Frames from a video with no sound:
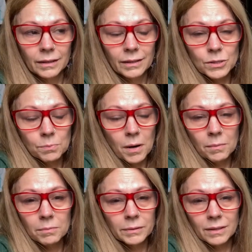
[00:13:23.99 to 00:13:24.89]
and it's
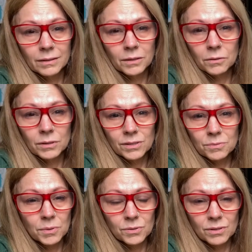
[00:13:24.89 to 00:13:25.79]
probably not
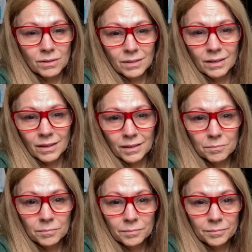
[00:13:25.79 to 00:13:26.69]
noticed most of the time.